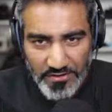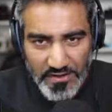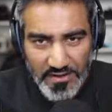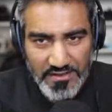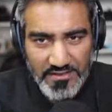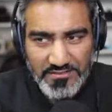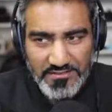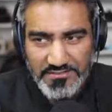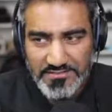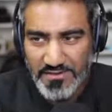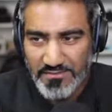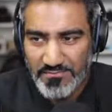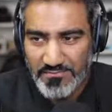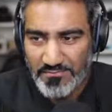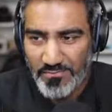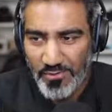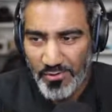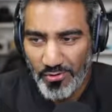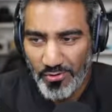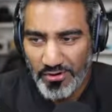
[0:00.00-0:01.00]
some
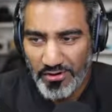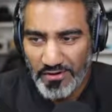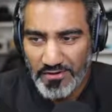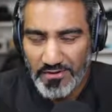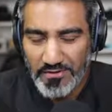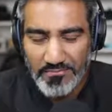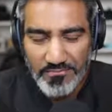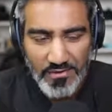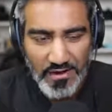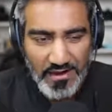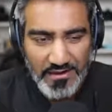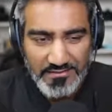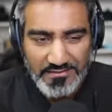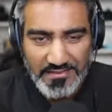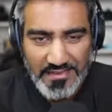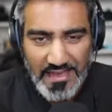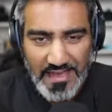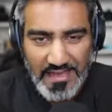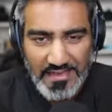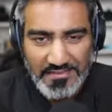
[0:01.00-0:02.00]
more
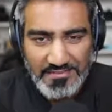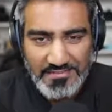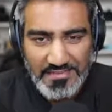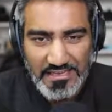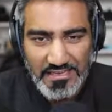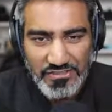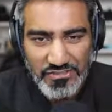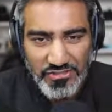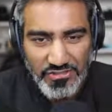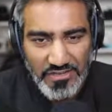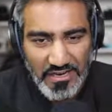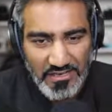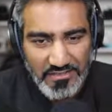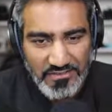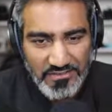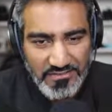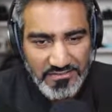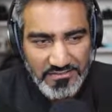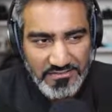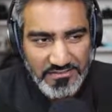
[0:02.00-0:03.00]
podcast
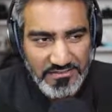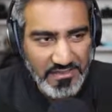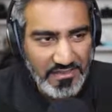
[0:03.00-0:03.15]
introductions.